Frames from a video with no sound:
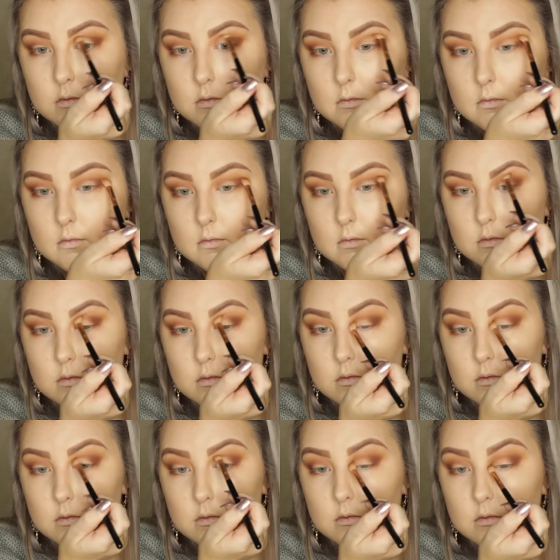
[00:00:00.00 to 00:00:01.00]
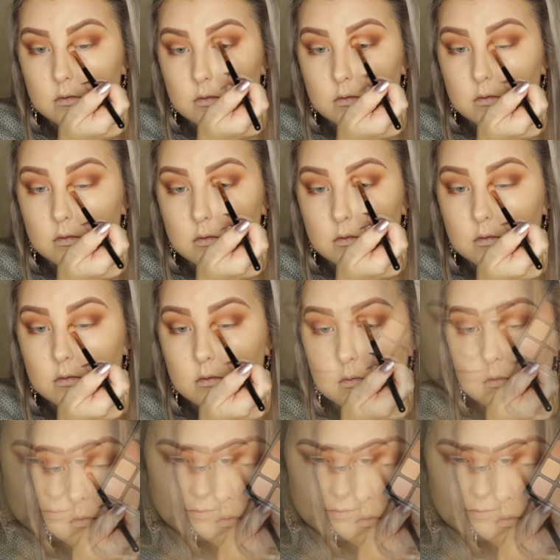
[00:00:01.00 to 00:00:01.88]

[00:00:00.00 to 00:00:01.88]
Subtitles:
No one is speaking in this clip.